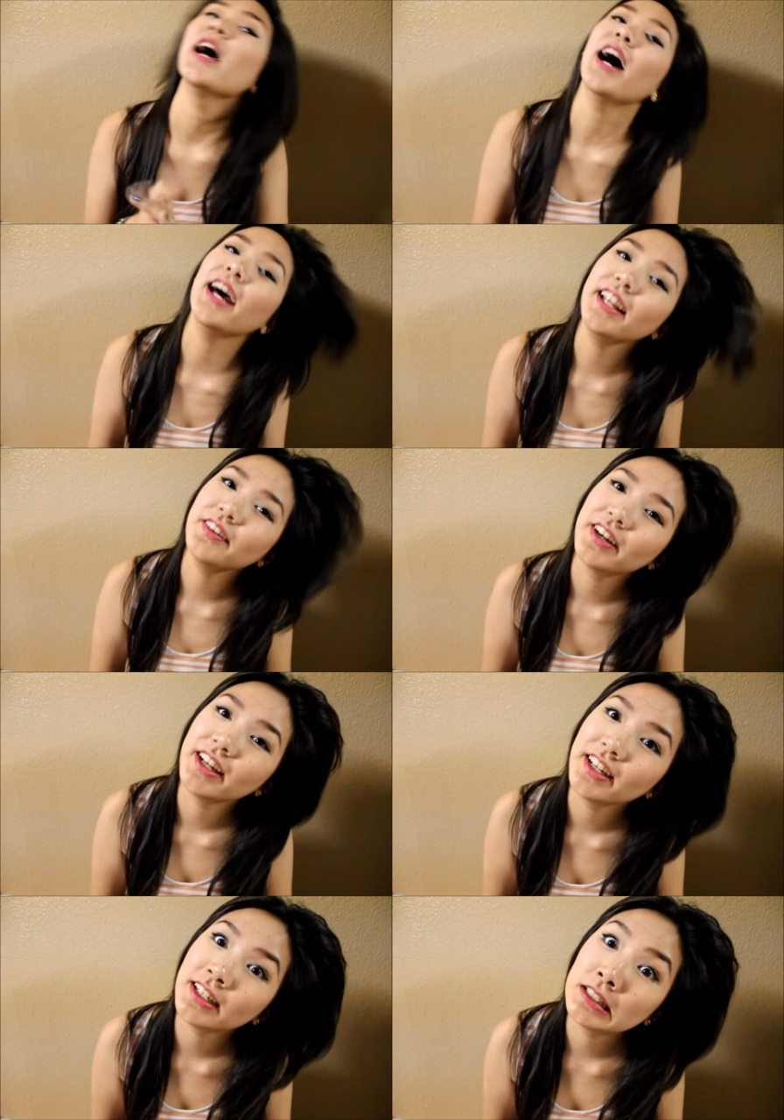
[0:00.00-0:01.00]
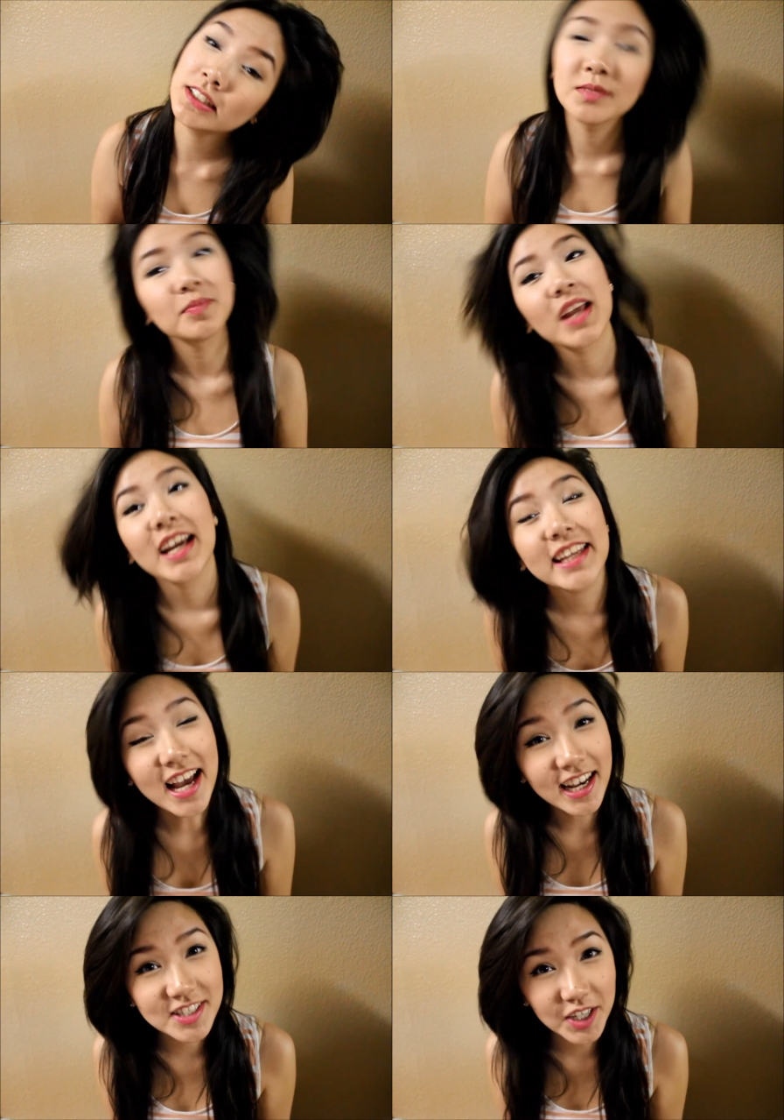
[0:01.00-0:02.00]
Anyways,
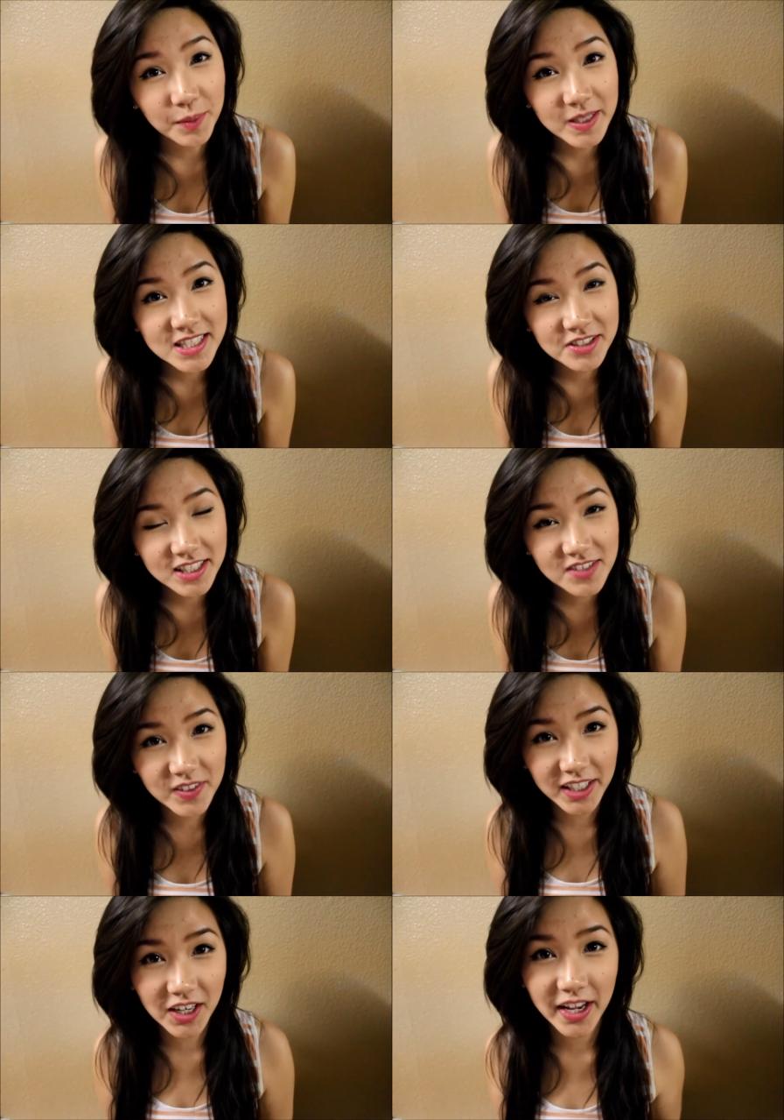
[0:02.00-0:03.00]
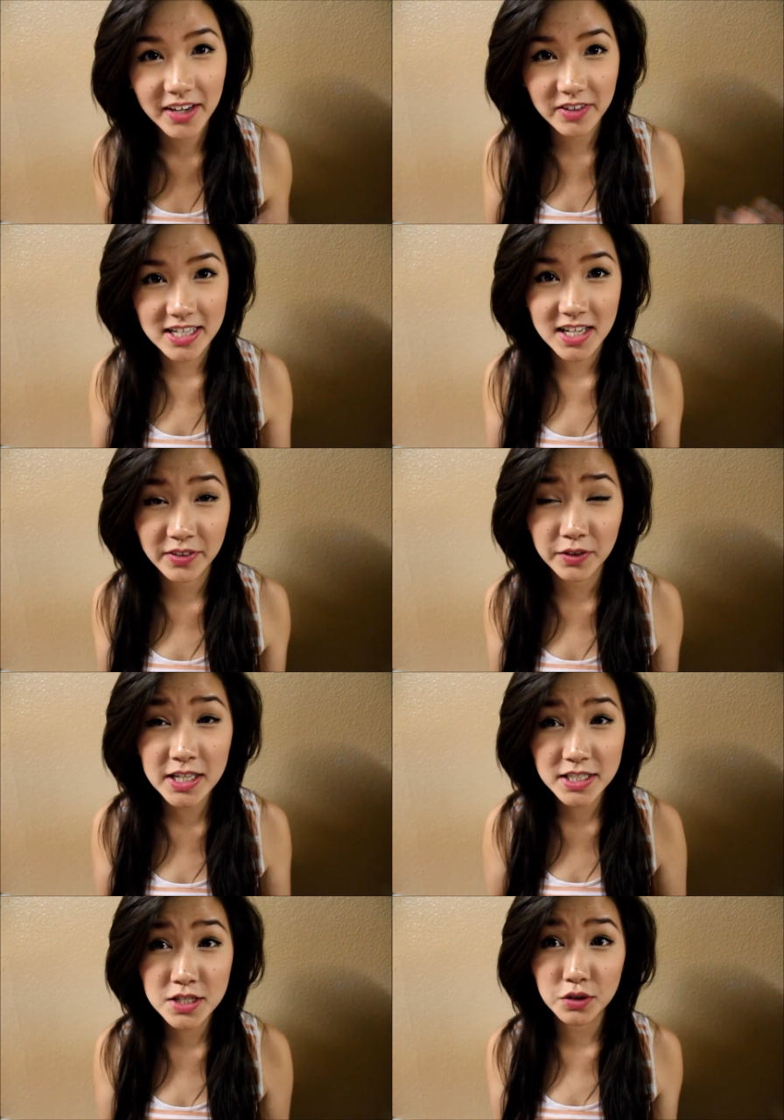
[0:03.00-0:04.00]
yeah, so I hope you guys enjoyed this video, and if you guys have any
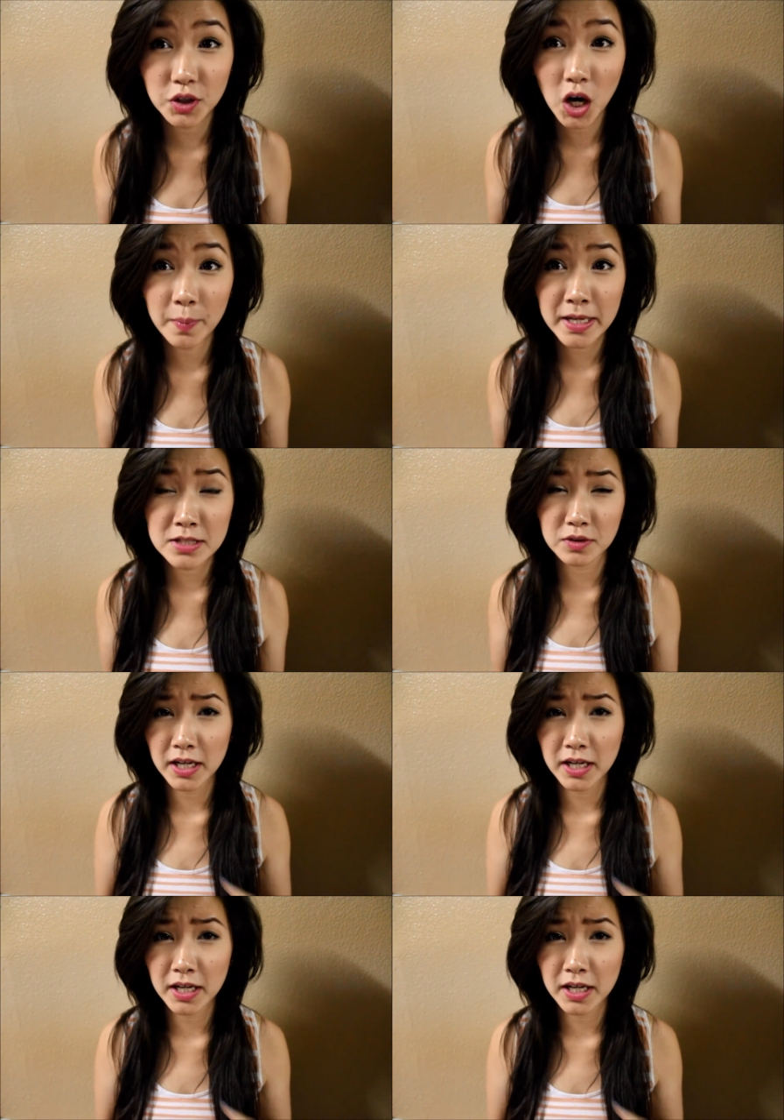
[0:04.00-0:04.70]
questions or comments